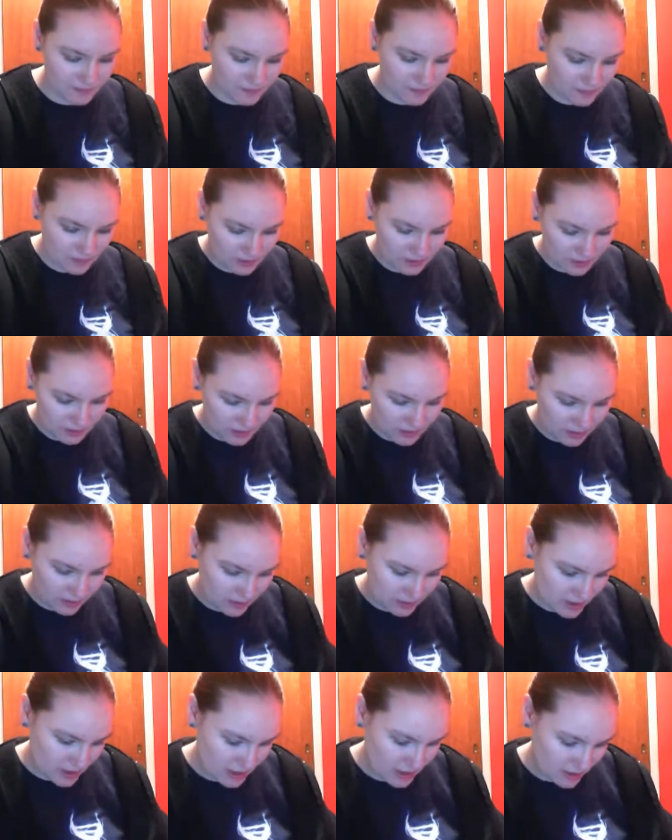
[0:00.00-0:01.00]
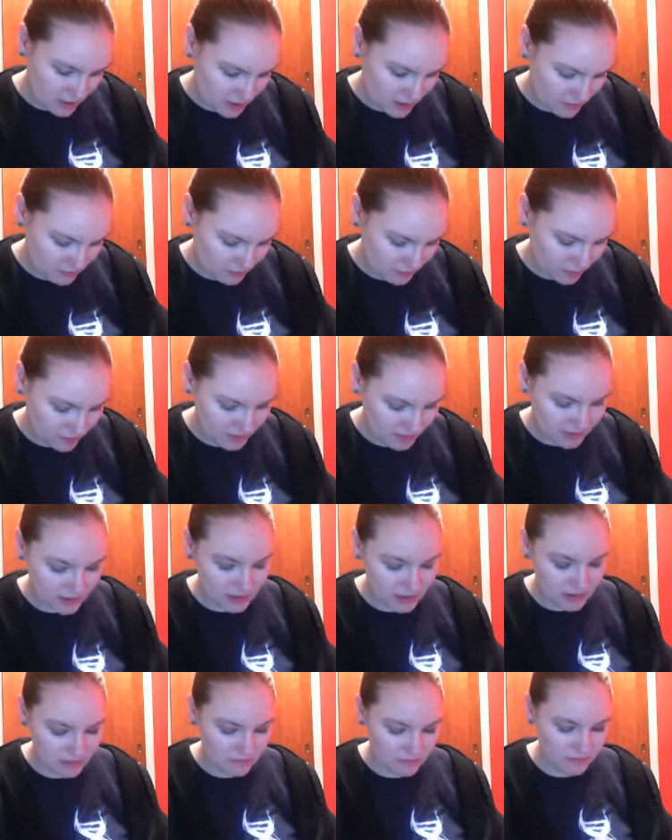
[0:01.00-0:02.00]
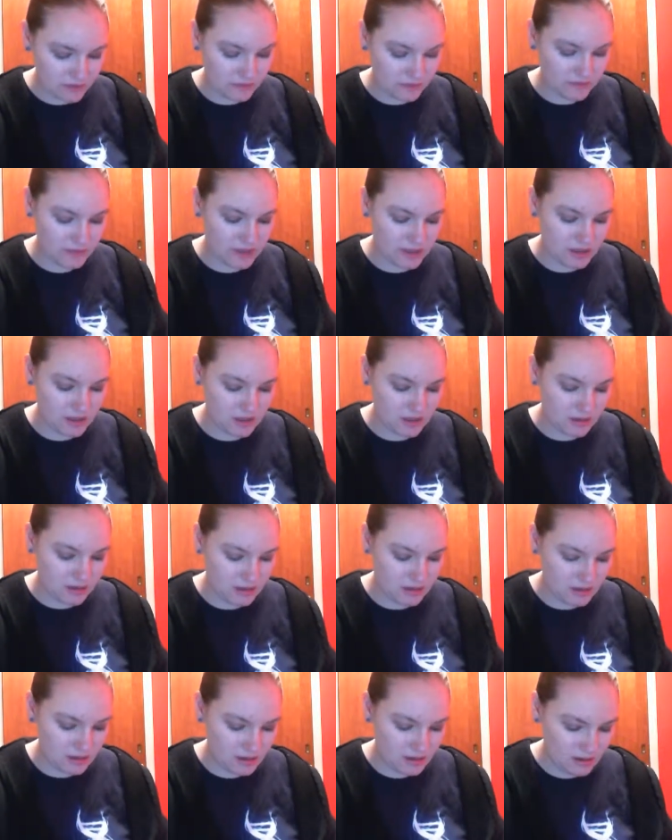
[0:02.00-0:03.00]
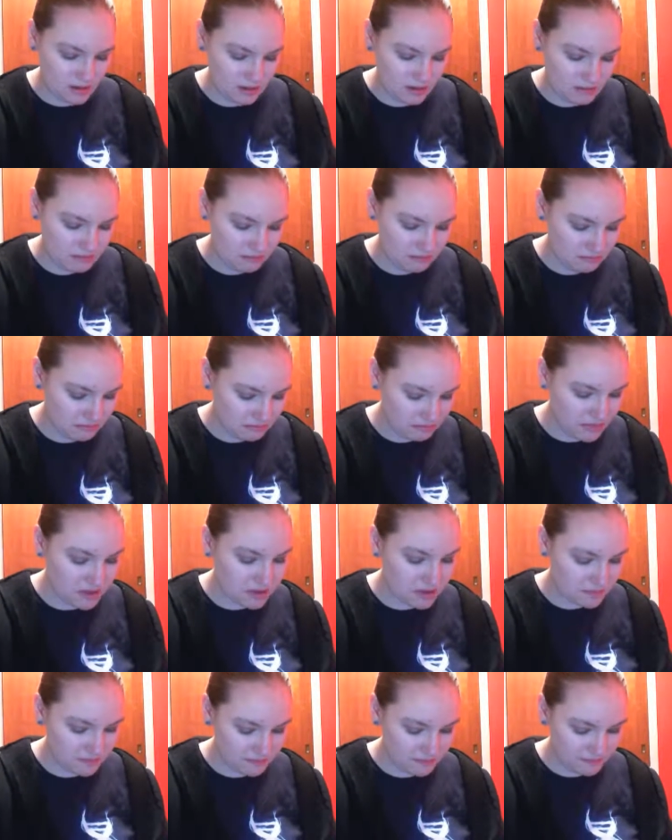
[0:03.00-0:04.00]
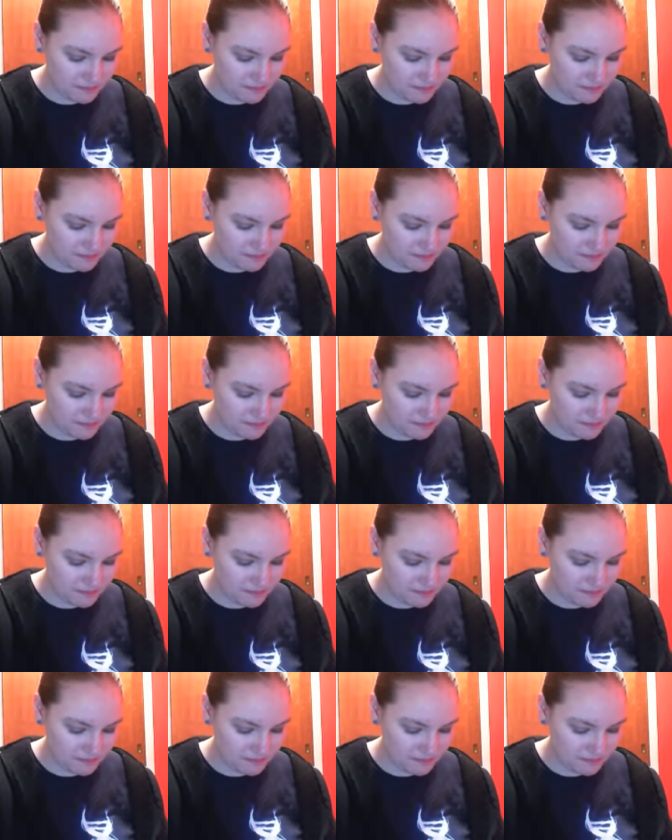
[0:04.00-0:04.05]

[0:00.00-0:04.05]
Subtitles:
And this says it's a marmalade, which would be this,